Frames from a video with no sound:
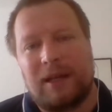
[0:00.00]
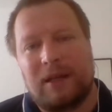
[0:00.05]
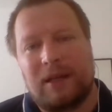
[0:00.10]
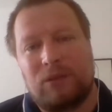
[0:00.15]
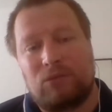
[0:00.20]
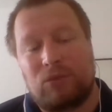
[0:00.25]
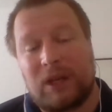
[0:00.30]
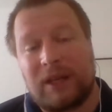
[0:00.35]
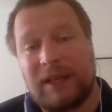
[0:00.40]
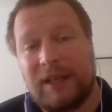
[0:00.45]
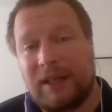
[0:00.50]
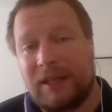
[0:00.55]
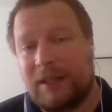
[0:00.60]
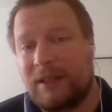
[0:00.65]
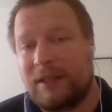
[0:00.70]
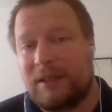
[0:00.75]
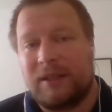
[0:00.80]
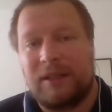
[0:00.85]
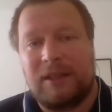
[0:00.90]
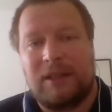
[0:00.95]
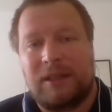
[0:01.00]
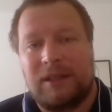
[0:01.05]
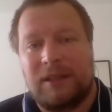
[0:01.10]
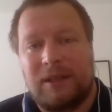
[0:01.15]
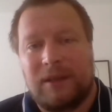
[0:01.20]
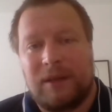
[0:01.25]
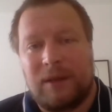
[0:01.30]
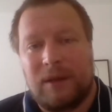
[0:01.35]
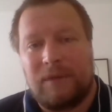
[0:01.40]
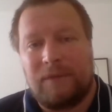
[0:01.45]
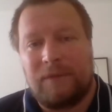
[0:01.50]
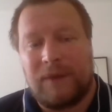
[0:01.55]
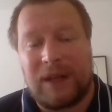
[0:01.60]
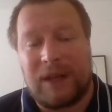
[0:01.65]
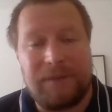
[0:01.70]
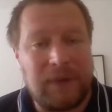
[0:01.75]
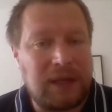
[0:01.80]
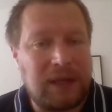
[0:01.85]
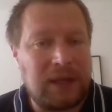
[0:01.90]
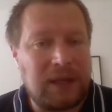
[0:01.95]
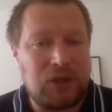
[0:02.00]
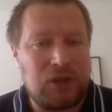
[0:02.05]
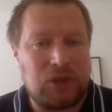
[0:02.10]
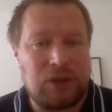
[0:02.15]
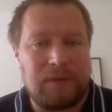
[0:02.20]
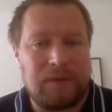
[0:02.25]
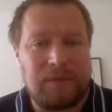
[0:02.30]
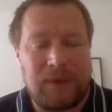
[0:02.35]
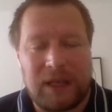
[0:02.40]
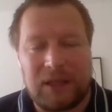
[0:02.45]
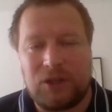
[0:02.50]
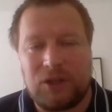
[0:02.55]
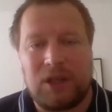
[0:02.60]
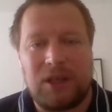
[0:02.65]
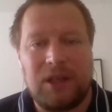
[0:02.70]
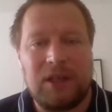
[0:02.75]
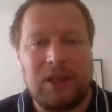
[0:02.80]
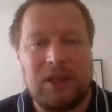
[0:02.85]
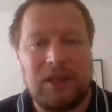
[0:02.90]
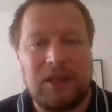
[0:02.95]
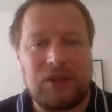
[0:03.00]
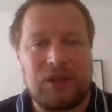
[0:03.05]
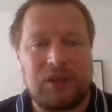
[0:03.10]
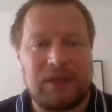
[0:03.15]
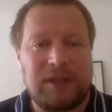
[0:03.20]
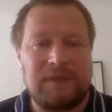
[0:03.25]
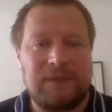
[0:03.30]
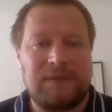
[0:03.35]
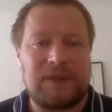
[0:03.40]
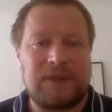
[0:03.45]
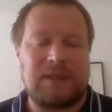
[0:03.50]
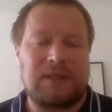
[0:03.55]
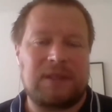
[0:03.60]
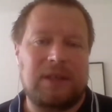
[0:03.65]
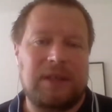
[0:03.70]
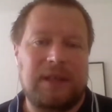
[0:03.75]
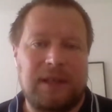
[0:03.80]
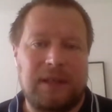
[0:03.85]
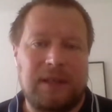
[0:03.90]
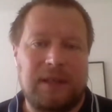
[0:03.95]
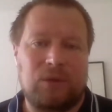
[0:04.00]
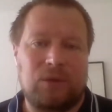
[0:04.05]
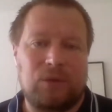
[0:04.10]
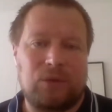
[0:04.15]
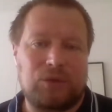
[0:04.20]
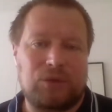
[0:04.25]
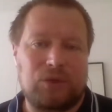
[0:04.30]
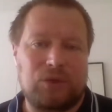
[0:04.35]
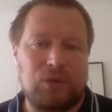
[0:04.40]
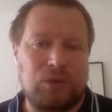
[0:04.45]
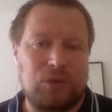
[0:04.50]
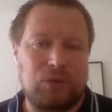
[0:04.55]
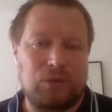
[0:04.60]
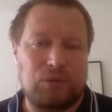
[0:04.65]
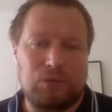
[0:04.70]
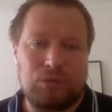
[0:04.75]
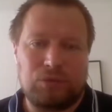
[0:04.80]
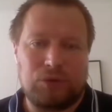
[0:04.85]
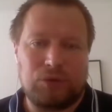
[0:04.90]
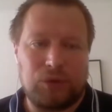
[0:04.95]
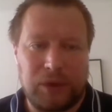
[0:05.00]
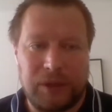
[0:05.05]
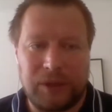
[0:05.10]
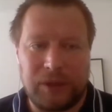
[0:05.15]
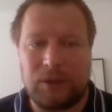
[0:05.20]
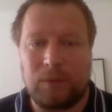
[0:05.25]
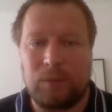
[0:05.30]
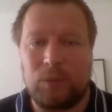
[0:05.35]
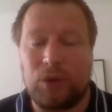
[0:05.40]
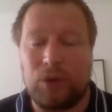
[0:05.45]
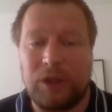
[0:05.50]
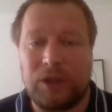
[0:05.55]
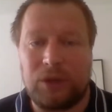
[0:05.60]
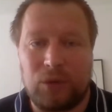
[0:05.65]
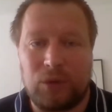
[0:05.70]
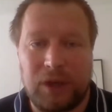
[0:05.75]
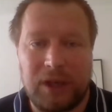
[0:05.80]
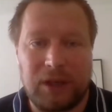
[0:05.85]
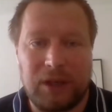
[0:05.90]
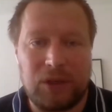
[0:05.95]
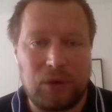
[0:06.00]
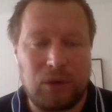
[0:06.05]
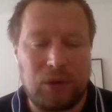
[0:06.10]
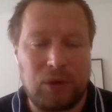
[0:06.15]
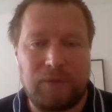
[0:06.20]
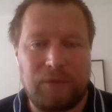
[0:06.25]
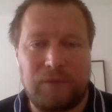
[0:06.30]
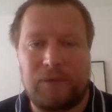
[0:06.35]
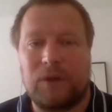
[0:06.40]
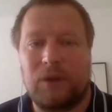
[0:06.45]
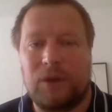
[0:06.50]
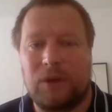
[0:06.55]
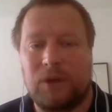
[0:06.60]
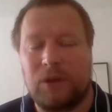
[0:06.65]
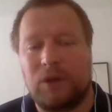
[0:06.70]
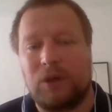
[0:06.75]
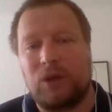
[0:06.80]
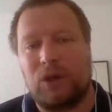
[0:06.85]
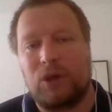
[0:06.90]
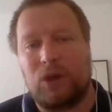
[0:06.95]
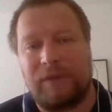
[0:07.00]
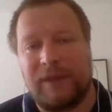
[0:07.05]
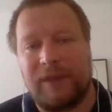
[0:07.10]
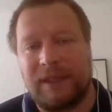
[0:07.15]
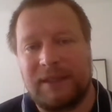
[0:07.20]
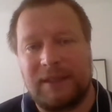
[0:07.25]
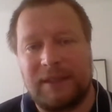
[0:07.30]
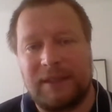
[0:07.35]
running verification fact-checking initiatives and also doing the monitoring of COVID